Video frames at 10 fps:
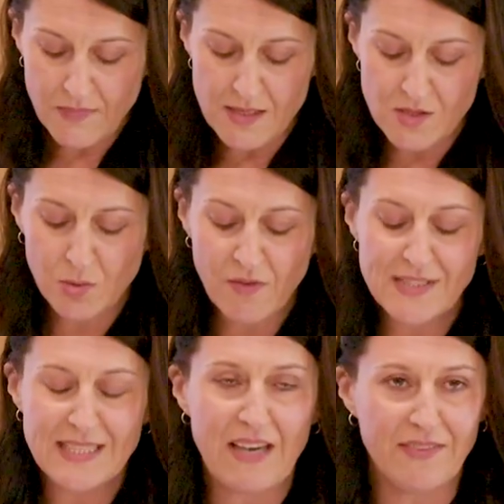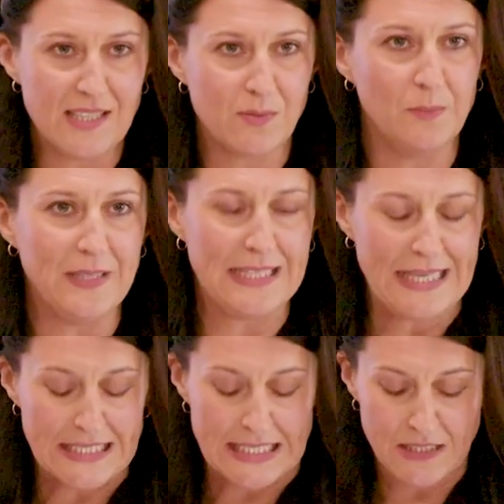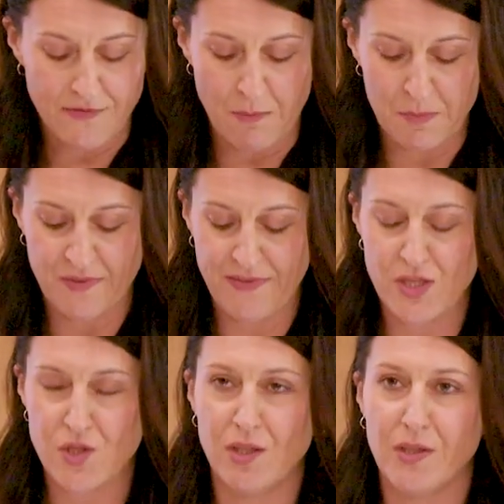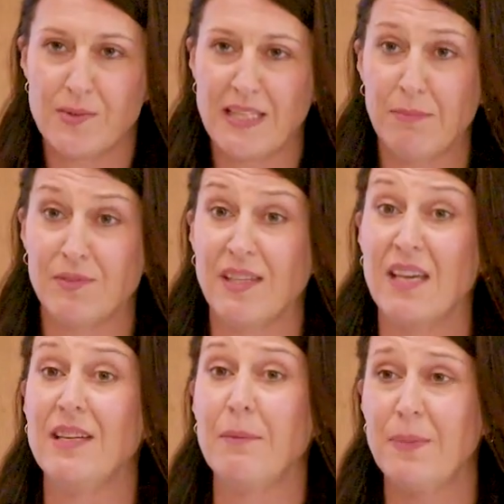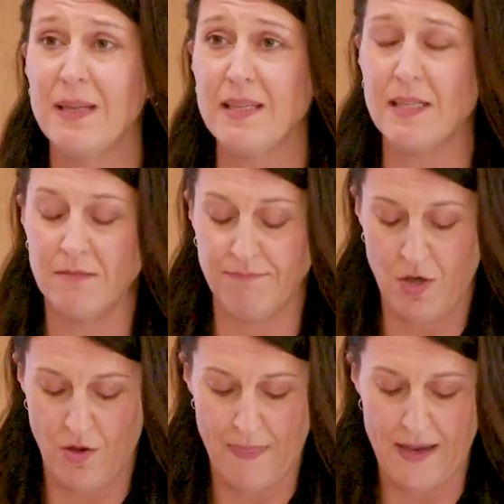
So obviously evidence will be needed from a professional who's able to give an opinion on